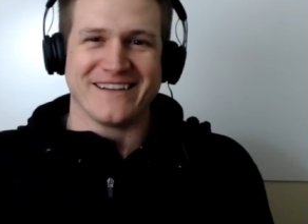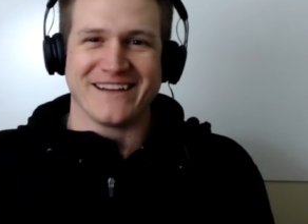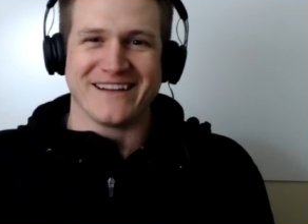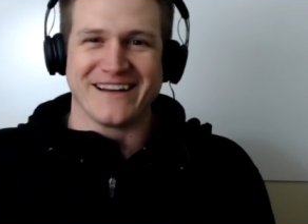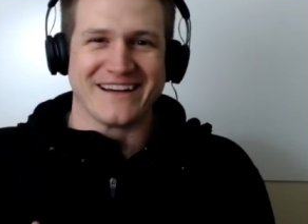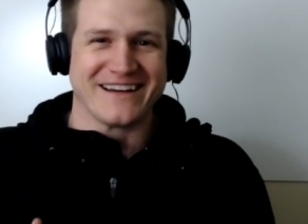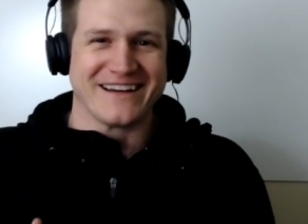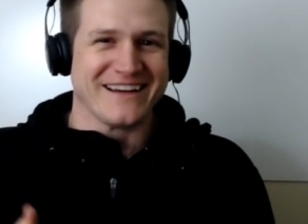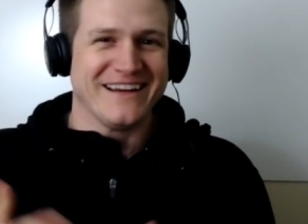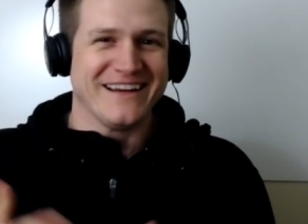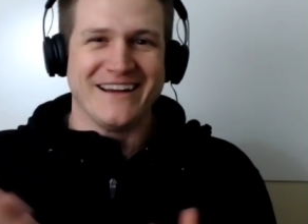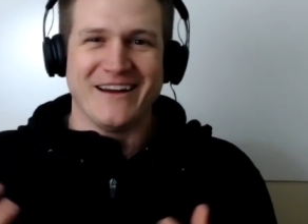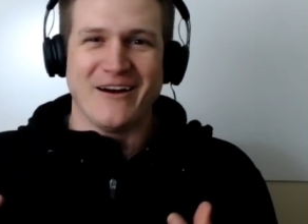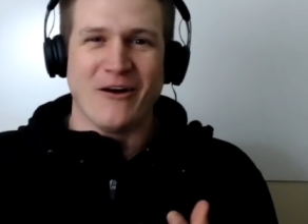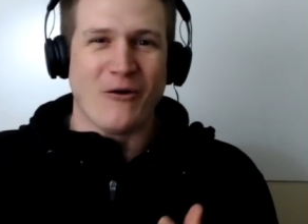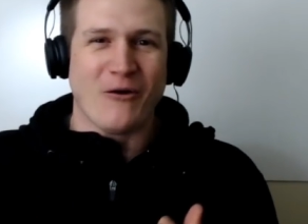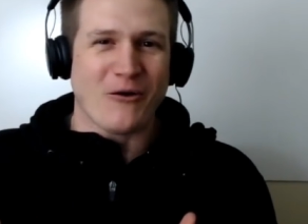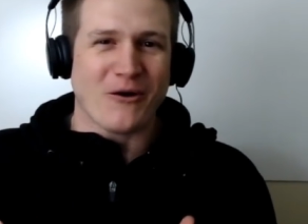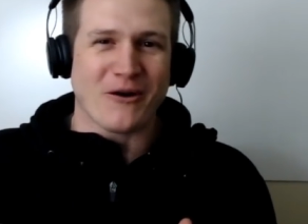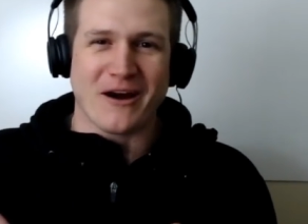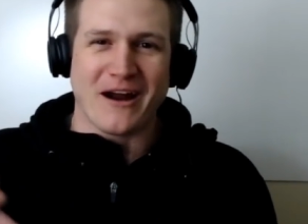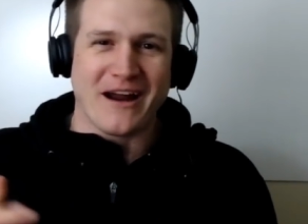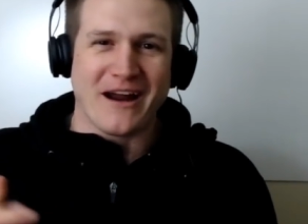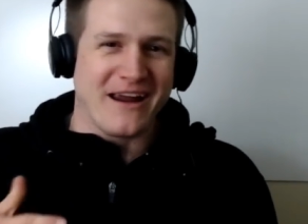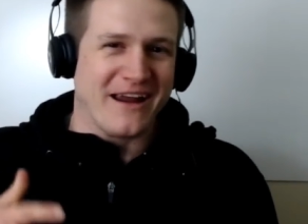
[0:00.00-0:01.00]
like,
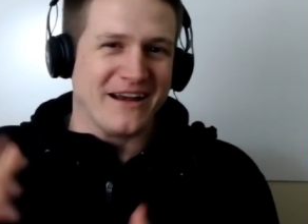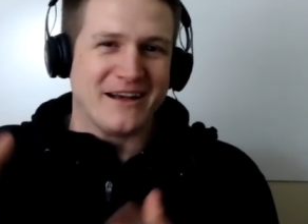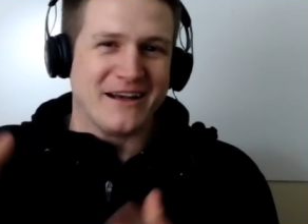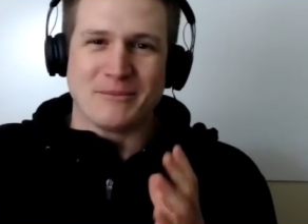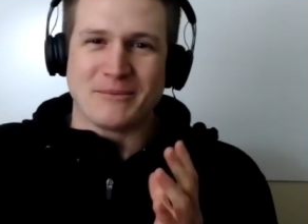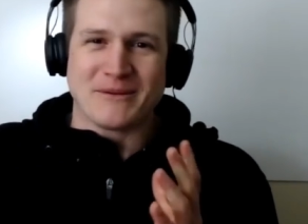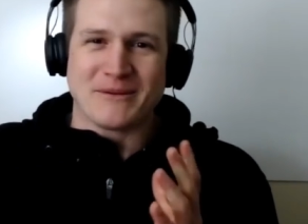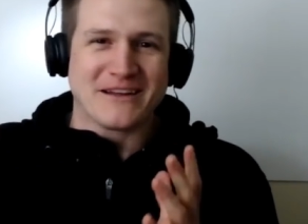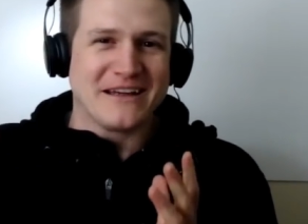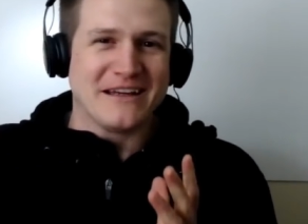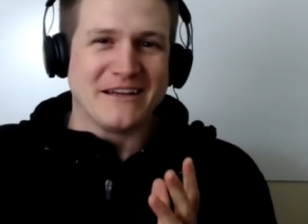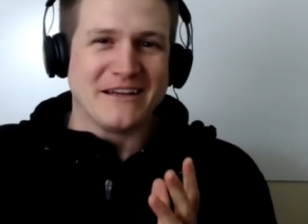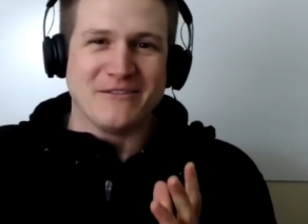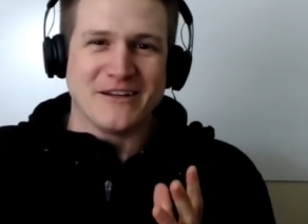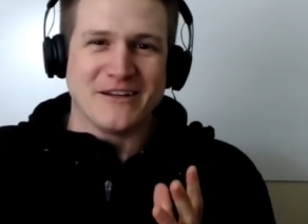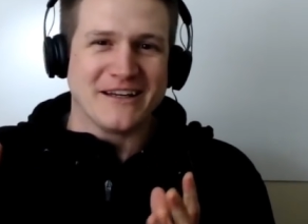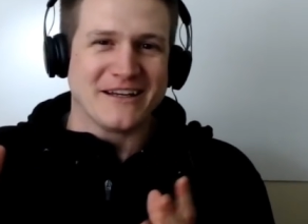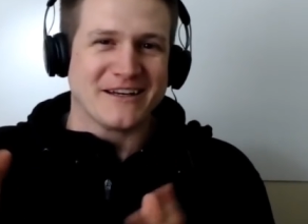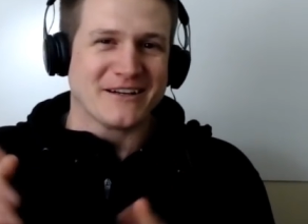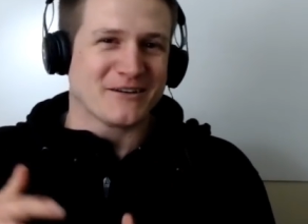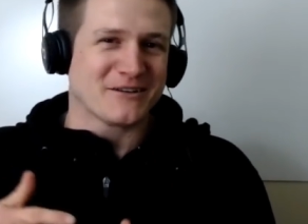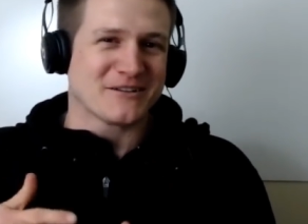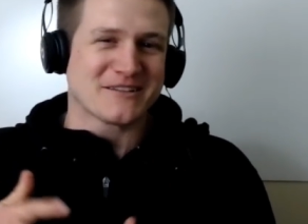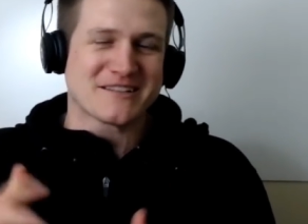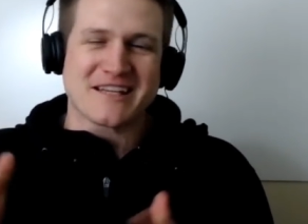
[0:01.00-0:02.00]
or I end up
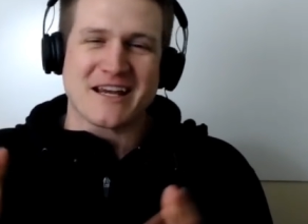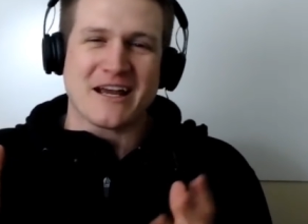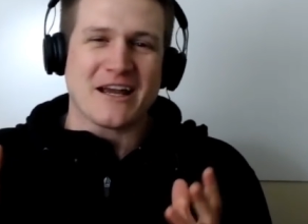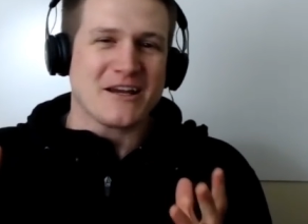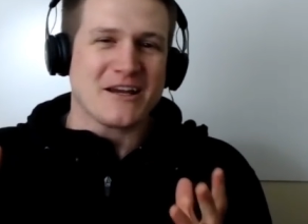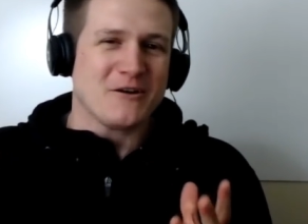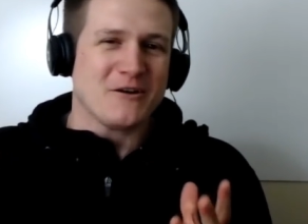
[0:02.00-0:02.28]
leaving, or something.